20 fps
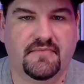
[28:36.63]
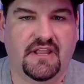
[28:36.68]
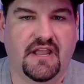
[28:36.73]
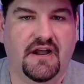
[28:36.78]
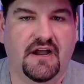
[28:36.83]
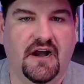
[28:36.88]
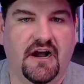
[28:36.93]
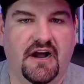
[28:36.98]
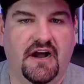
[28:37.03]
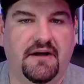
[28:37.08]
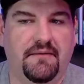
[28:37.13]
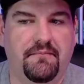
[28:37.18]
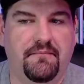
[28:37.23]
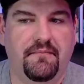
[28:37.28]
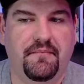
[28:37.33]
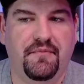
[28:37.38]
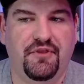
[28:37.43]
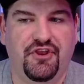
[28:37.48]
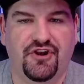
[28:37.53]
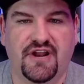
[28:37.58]

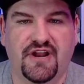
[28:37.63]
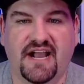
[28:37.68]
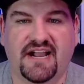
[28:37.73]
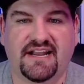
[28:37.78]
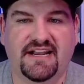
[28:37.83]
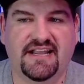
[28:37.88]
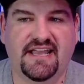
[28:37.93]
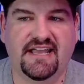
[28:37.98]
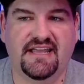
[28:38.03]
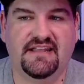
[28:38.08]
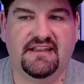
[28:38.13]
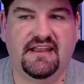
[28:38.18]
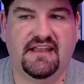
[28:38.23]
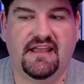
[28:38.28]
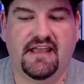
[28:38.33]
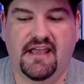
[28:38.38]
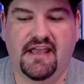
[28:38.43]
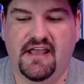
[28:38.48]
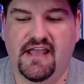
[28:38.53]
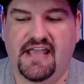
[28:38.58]
you're not going to get
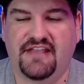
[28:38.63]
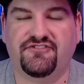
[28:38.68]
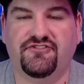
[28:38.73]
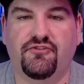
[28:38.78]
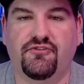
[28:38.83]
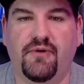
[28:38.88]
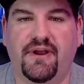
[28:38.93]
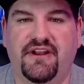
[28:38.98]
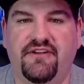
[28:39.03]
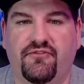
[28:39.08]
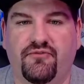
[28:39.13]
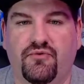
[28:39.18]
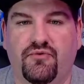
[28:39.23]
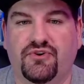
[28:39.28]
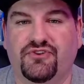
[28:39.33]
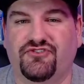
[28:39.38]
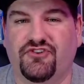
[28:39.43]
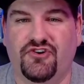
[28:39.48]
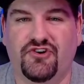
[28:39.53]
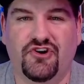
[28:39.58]
as great of a
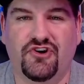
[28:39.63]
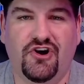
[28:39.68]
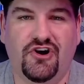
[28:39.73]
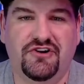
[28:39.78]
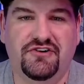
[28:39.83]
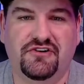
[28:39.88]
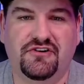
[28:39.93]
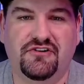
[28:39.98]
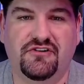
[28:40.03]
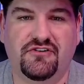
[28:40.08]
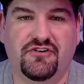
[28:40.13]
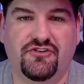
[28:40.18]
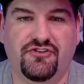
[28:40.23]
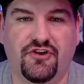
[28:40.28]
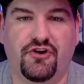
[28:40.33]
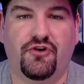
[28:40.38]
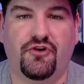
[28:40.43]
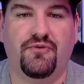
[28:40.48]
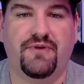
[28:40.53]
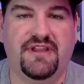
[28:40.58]
return on the
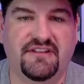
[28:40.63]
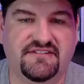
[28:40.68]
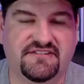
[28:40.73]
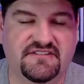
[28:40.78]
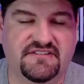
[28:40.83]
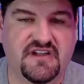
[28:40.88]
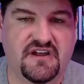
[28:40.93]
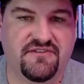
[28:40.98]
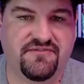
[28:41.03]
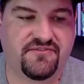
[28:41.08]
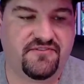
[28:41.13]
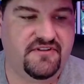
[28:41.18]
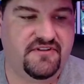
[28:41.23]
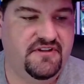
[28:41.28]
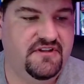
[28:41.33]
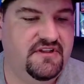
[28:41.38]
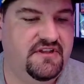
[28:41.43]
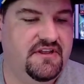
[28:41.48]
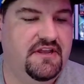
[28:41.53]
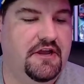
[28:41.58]
Korean stuff,
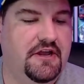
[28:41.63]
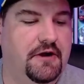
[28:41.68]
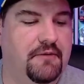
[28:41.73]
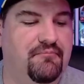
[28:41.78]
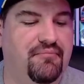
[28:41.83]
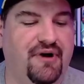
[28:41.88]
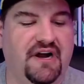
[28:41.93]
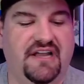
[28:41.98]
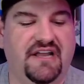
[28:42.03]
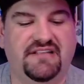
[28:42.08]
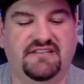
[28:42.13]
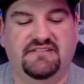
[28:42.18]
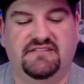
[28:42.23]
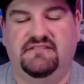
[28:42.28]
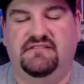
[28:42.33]
but